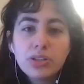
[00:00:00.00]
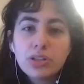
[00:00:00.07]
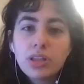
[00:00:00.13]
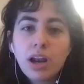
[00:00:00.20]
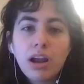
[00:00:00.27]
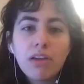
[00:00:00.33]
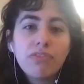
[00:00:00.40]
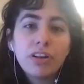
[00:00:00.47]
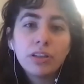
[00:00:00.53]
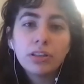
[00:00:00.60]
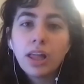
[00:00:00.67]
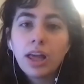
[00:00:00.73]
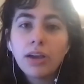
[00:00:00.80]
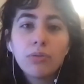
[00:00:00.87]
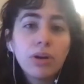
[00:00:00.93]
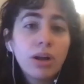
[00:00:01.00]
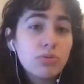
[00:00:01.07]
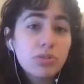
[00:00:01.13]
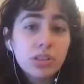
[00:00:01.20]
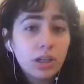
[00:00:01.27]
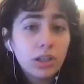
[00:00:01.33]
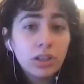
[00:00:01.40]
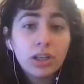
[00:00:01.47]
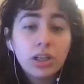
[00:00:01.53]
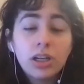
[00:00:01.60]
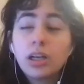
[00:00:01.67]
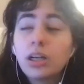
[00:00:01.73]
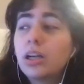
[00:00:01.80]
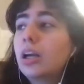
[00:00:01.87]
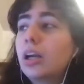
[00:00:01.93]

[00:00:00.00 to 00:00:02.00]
that I felt like when I was younger.